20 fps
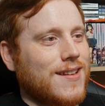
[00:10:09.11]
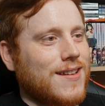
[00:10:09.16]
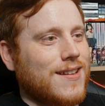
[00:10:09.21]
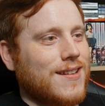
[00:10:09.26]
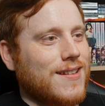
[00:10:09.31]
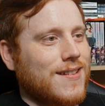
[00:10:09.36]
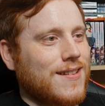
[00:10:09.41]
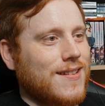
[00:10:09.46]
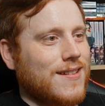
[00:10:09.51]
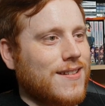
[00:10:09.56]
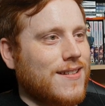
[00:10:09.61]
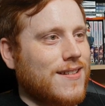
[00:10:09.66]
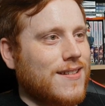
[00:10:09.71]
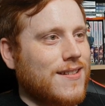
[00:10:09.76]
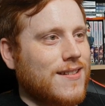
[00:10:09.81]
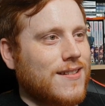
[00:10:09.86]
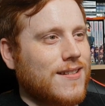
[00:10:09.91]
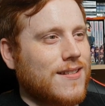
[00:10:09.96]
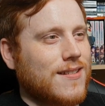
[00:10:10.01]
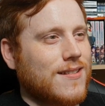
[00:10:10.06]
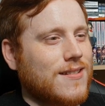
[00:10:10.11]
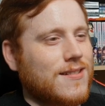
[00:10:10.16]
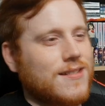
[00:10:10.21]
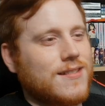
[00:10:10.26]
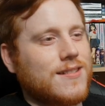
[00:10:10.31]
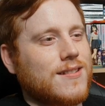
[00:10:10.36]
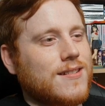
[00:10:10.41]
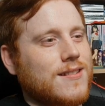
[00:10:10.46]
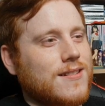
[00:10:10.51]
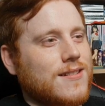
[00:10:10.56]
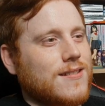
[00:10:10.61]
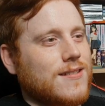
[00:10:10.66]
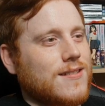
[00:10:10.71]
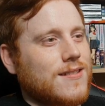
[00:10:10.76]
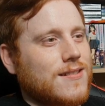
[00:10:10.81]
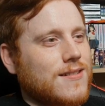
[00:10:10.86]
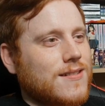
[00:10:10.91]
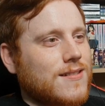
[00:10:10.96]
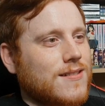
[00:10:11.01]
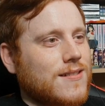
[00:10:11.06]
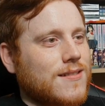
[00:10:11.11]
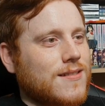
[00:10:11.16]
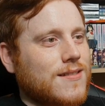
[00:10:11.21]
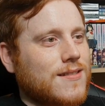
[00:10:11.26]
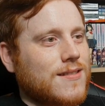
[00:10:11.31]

(no one is talking)